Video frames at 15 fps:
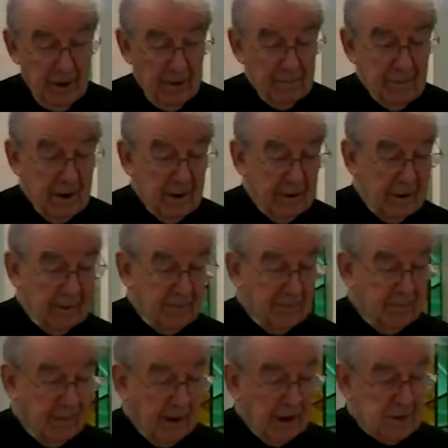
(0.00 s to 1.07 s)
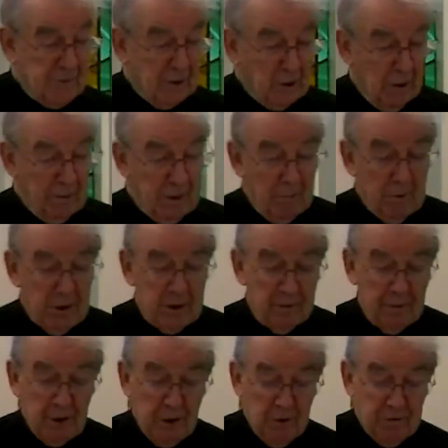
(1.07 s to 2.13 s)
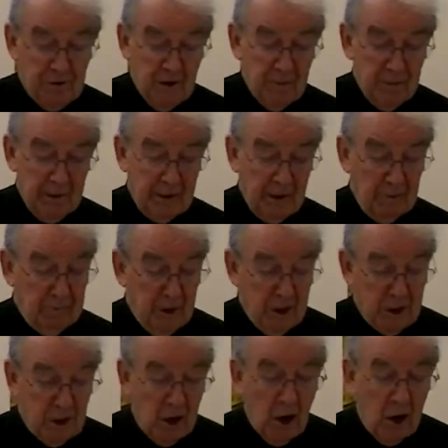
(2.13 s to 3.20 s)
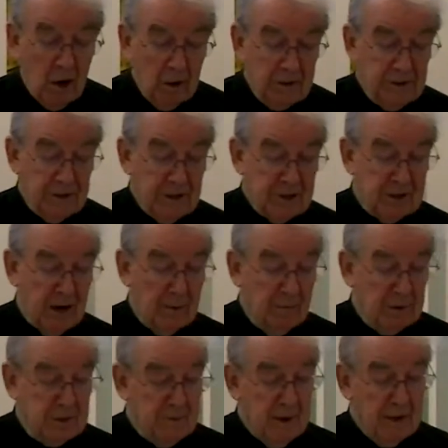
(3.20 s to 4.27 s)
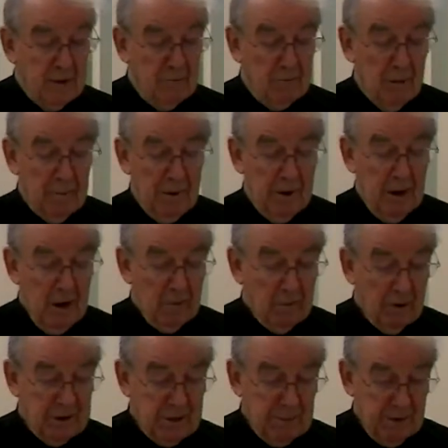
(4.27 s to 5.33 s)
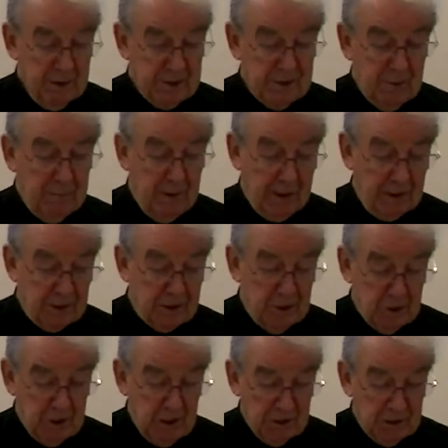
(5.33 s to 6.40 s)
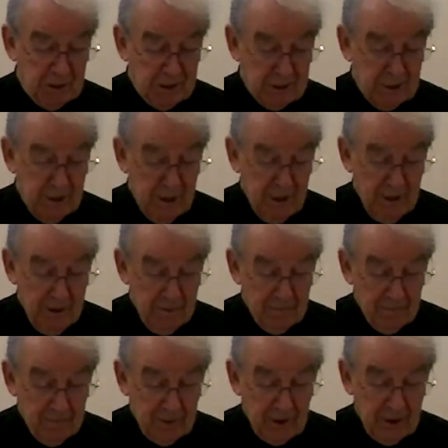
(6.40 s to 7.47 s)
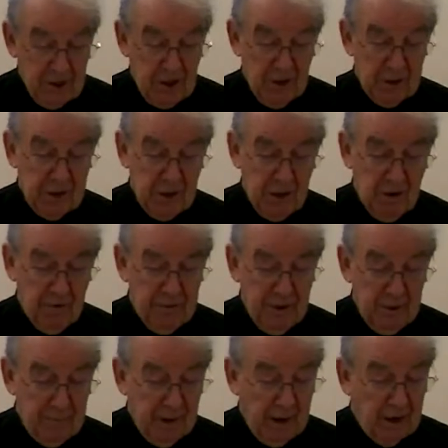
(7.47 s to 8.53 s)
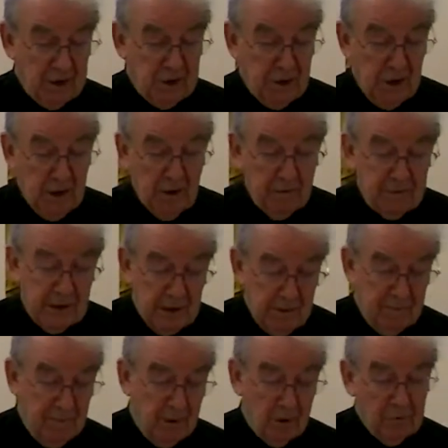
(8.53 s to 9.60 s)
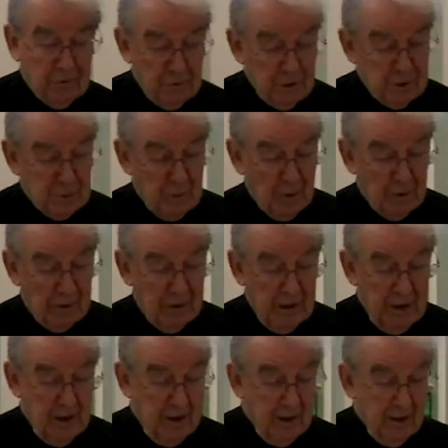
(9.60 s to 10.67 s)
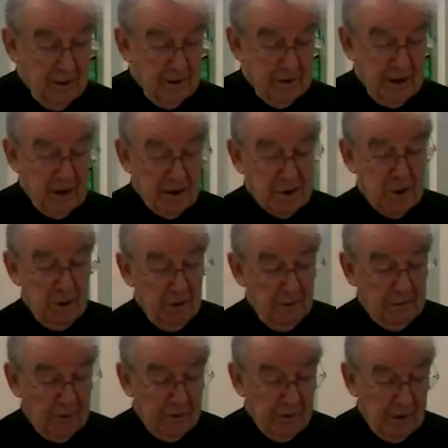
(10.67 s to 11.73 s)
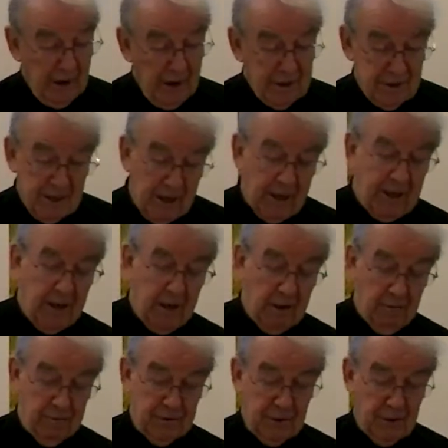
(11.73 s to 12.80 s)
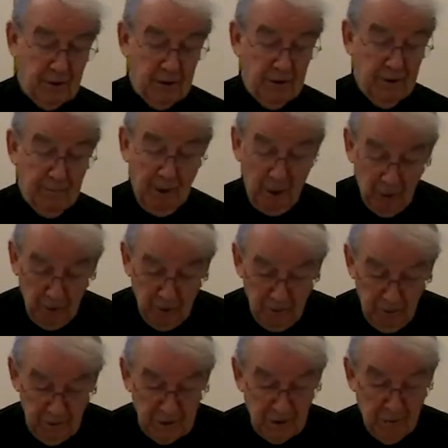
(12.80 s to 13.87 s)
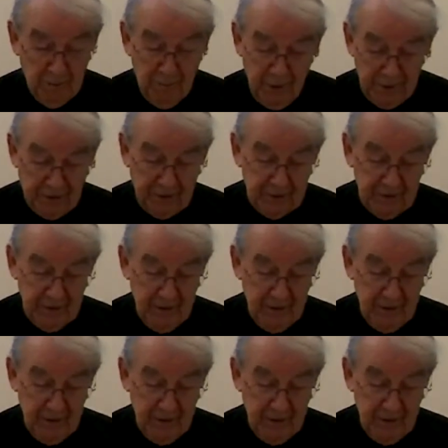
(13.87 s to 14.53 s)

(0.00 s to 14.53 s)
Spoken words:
Mary has become the mother of a new family in which all the disciples, men and women, were to be siblings to Jesus. She is to love them as she loved him, her firstborn. They are to love her as he loved her. Behold your mother.